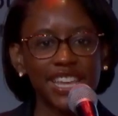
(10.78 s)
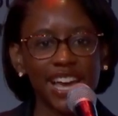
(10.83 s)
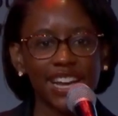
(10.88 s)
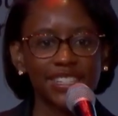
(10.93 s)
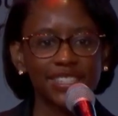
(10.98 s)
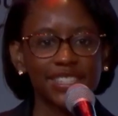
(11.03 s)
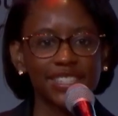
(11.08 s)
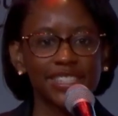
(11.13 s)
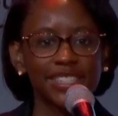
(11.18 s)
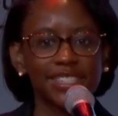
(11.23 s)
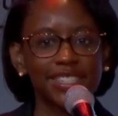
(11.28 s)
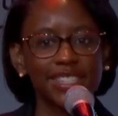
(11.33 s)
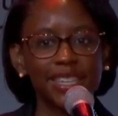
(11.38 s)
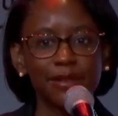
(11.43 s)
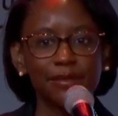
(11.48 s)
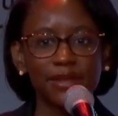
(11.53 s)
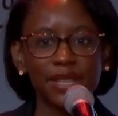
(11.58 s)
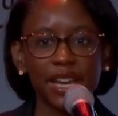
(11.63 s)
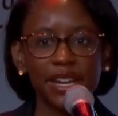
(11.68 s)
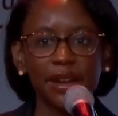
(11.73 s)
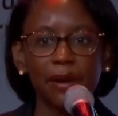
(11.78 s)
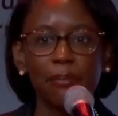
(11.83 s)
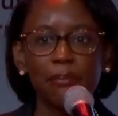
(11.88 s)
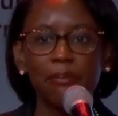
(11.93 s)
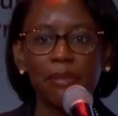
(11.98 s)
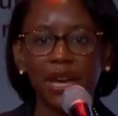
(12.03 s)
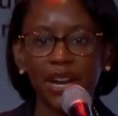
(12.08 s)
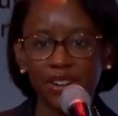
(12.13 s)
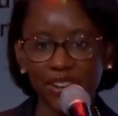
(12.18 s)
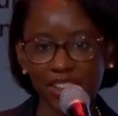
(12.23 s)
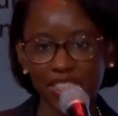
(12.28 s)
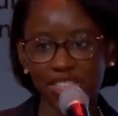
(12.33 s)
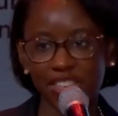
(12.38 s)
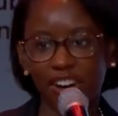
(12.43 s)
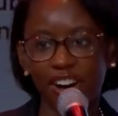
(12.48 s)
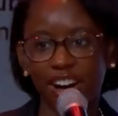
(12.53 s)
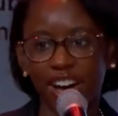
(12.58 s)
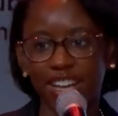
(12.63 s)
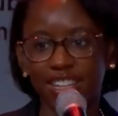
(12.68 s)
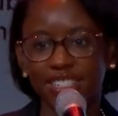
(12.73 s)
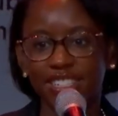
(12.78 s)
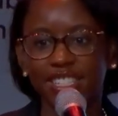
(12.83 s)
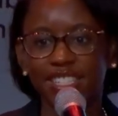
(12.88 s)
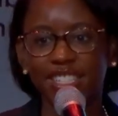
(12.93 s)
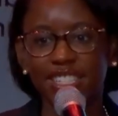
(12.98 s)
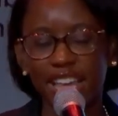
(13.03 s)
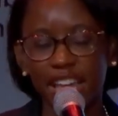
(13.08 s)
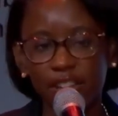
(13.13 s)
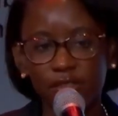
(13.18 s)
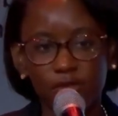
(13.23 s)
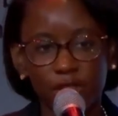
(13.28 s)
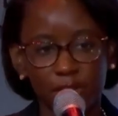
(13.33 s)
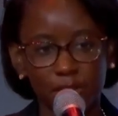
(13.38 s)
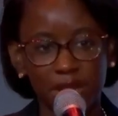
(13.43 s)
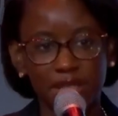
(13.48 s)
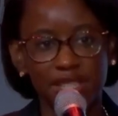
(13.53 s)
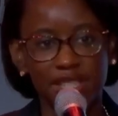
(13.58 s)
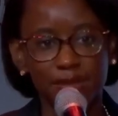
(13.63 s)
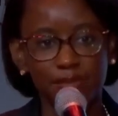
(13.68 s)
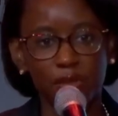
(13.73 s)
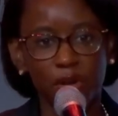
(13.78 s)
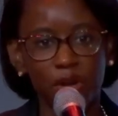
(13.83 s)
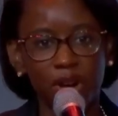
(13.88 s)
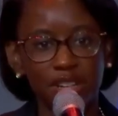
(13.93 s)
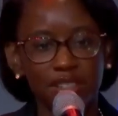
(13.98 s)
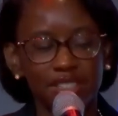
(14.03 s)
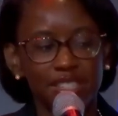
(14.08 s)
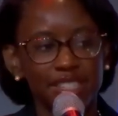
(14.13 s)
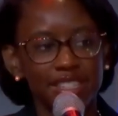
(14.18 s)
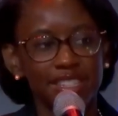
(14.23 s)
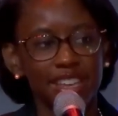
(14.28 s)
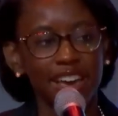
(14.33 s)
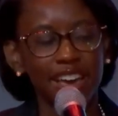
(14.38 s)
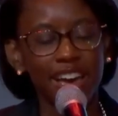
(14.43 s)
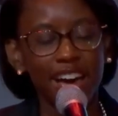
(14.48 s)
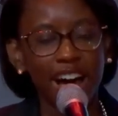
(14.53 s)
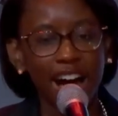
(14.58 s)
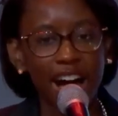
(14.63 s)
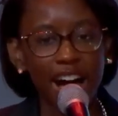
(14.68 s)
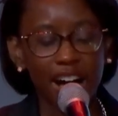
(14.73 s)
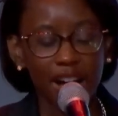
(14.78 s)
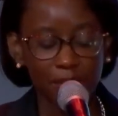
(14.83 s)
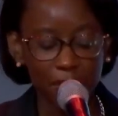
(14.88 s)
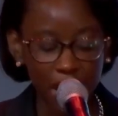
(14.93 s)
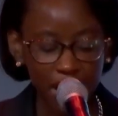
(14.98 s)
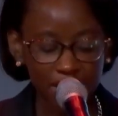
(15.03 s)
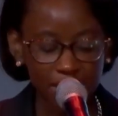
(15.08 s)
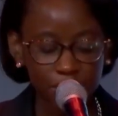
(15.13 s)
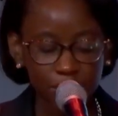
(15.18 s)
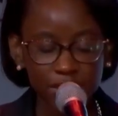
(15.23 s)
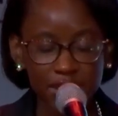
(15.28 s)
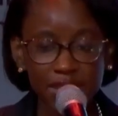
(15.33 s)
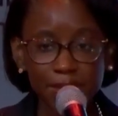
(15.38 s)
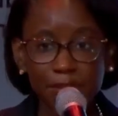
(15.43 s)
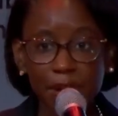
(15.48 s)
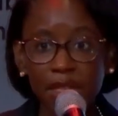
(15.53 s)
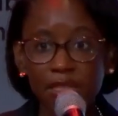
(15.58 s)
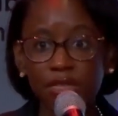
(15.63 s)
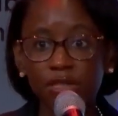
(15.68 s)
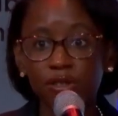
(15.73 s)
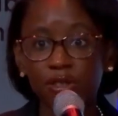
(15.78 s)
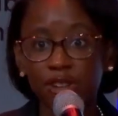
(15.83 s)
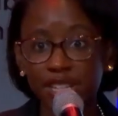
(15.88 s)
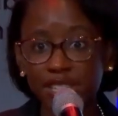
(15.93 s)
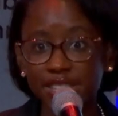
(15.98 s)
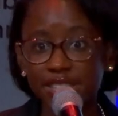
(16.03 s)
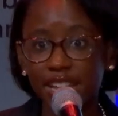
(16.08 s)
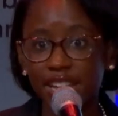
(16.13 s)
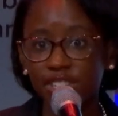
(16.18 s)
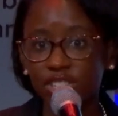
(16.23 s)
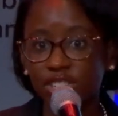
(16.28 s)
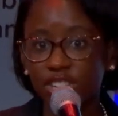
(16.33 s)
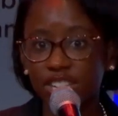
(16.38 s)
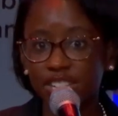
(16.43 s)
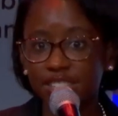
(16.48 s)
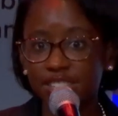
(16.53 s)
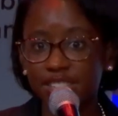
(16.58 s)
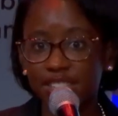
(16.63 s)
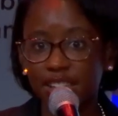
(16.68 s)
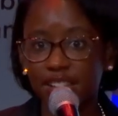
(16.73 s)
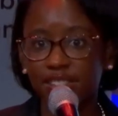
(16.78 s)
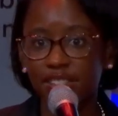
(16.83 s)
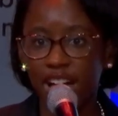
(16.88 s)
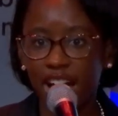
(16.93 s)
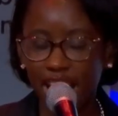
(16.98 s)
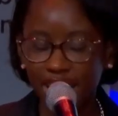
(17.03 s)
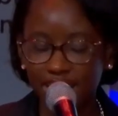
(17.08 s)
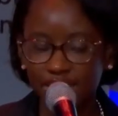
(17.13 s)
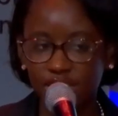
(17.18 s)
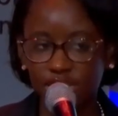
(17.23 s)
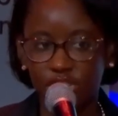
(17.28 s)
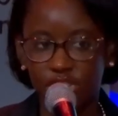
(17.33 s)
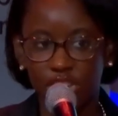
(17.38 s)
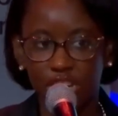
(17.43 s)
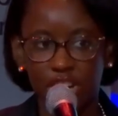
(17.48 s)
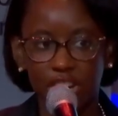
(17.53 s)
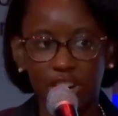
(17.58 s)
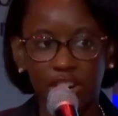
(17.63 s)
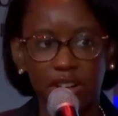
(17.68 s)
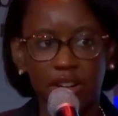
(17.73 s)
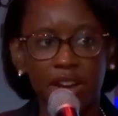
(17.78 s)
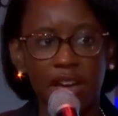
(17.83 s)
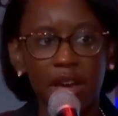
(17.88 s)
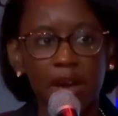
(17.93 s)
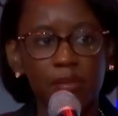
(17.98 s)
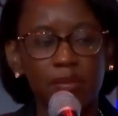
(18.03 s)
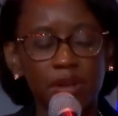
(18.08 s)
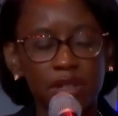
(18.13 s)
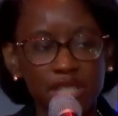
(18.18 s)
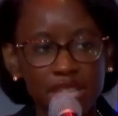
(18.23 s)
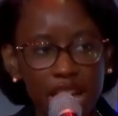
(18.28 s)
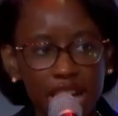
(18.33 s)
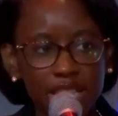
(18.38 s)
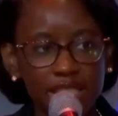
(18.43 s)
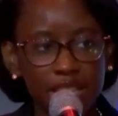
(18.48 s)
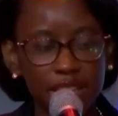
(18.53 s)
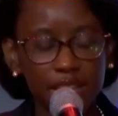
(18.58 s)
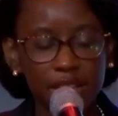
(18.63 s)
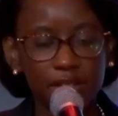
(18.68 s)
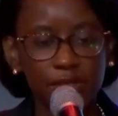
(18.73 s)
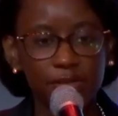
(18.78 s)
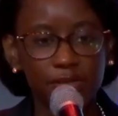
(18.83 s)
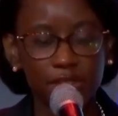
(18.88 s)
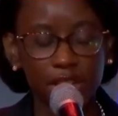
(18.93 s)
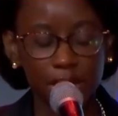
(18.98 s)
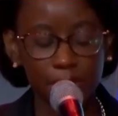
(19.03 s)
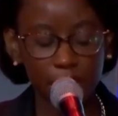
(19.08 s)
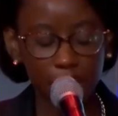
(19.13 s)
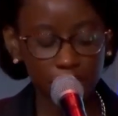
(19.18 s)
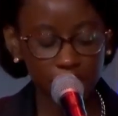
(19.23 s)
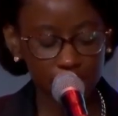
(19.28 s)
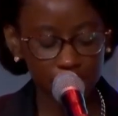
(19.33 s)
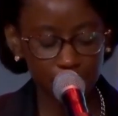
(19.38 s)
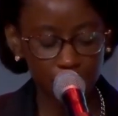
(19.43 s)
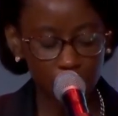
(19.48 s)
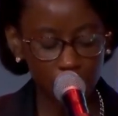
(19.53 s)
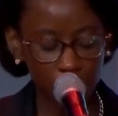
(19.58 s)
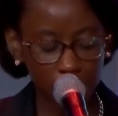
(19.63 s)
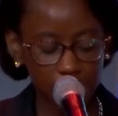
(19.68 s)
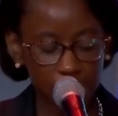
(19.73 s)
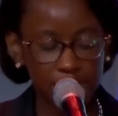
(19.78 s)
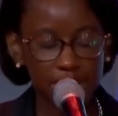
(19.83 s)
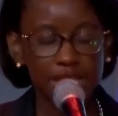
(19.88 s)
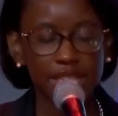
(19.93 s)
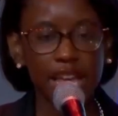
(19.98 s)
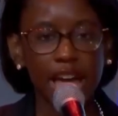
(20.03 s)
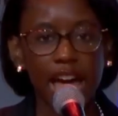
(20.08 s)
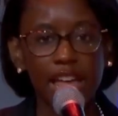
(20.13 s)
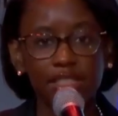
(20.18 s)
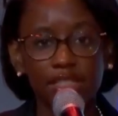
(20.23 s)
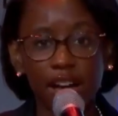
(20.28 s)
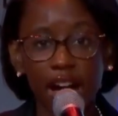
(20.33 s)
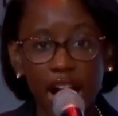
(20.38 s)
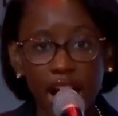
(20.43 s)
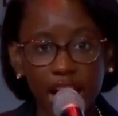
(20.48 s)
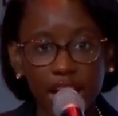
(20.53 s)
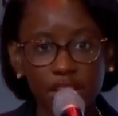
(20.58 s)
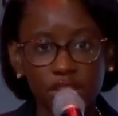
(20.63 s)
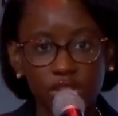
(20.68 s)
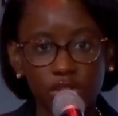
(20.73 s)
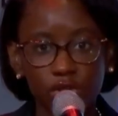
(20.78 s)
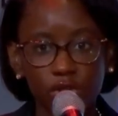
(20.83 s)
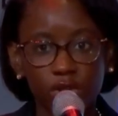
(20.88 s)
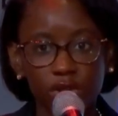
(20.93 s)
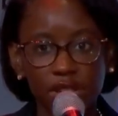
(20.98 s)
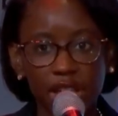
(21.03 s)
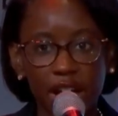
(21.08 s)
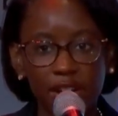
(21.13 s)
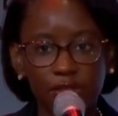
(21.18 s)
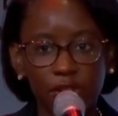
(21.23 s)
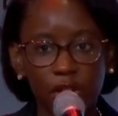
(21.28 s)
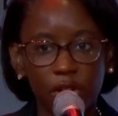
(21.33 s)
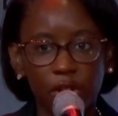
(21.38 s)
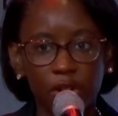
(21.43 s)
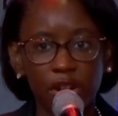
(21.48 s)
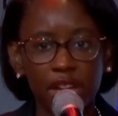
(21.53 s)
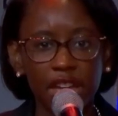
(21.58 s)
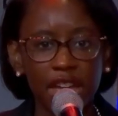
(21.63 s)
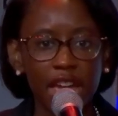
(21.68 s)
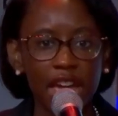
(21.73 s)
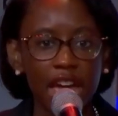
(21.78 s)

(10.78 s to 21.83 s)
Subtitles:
Texas, it seems like a marathon to save women's sports. As we spent 3 sessions last year protecting female sports at the high school level.